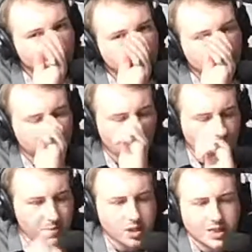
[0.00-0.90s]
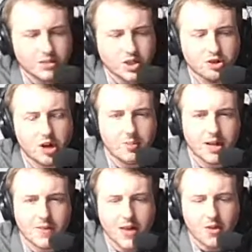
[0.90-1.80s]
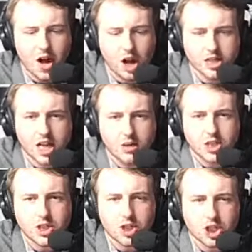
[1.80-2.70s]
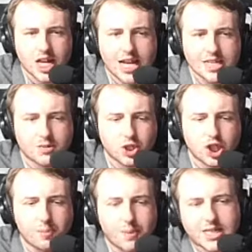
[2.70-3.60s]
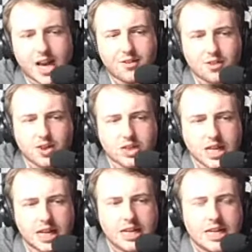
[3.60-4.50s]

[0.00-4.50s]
So Rowbottom's in trouble in the other Honda. We saw Shedden was dropping down the order.